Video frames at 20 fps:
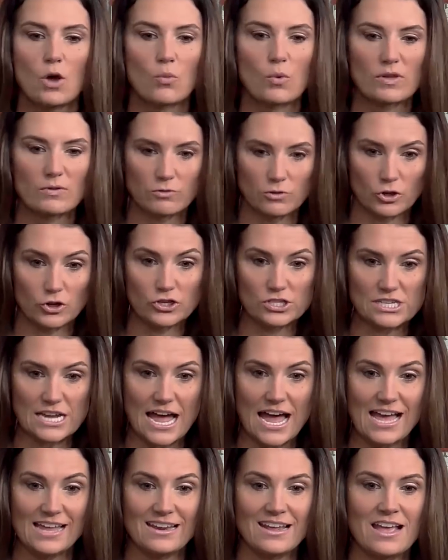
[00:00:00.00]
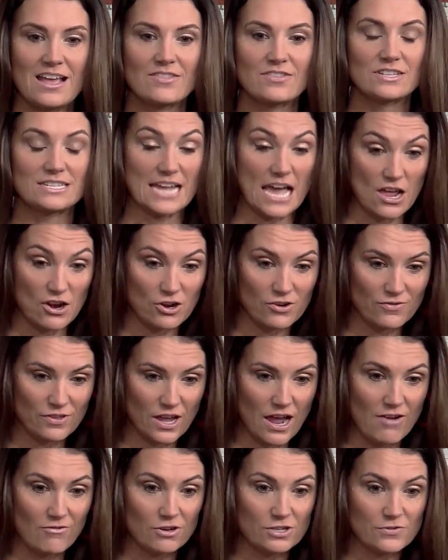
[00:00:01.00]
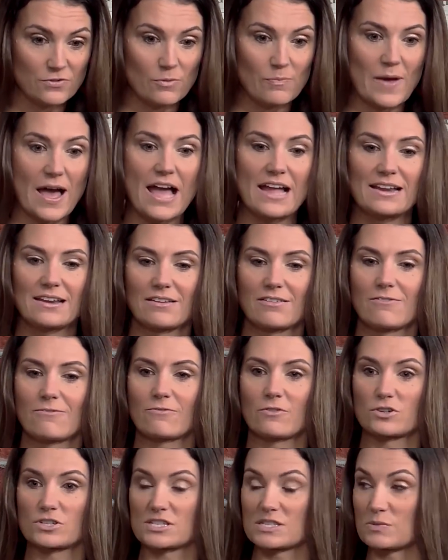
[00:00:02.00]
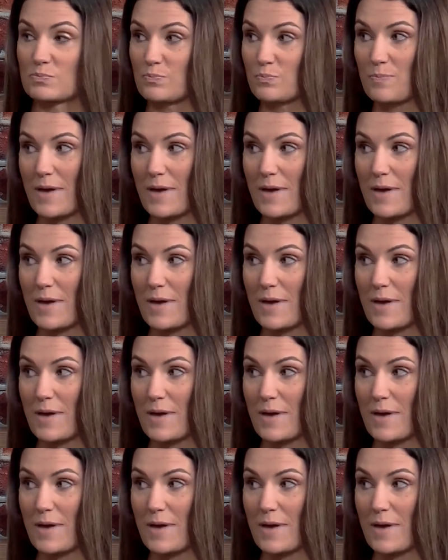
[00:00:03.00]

We've looked at the tenor of the coverage for Biden versus